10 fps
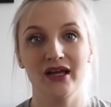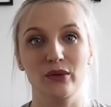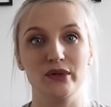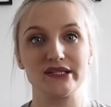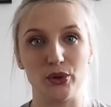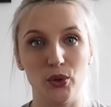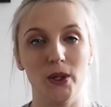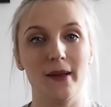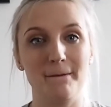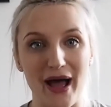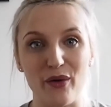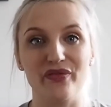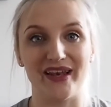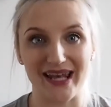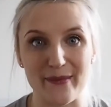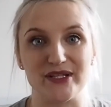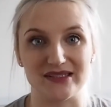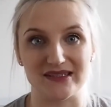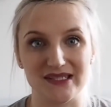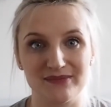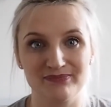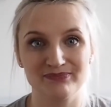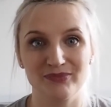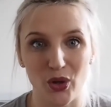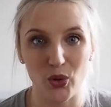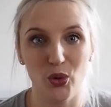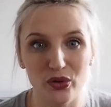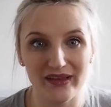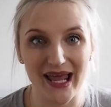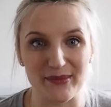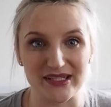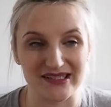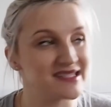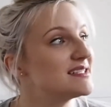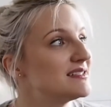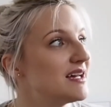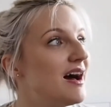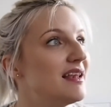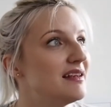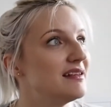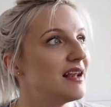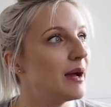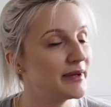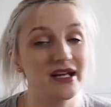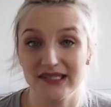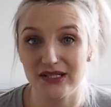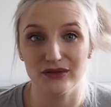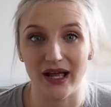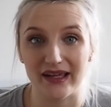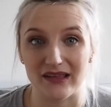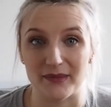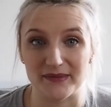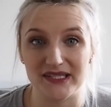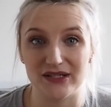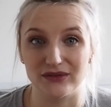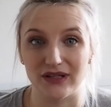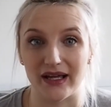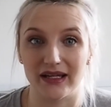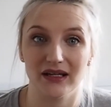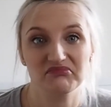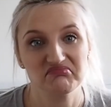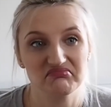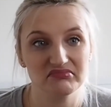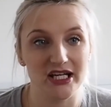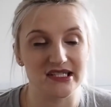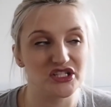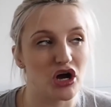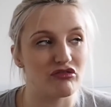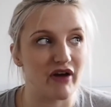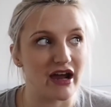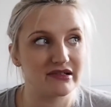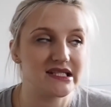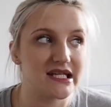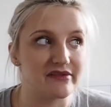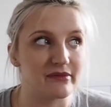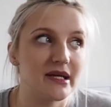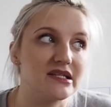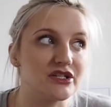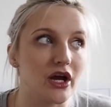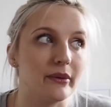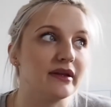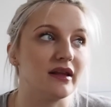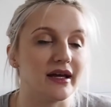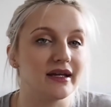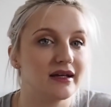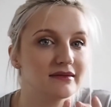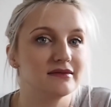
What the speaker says: was all about the lemons. All the lemons. I mean, I still like them. I'm still like, it's not a rarity for me to go and like